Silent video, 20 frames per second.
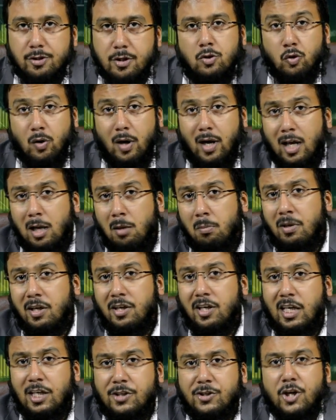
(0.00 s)
So I'll be
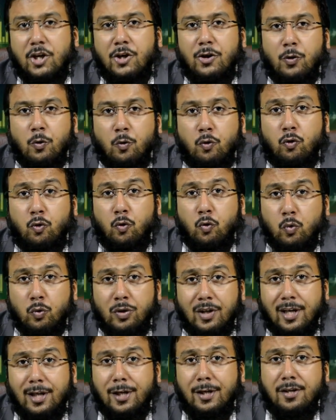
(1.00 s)
teaching you through the
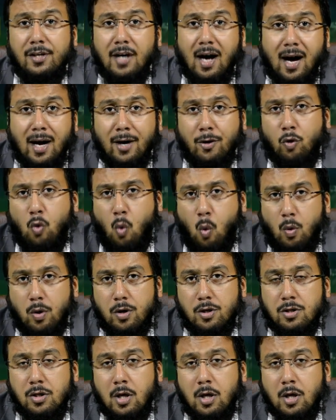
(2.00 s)
entire course,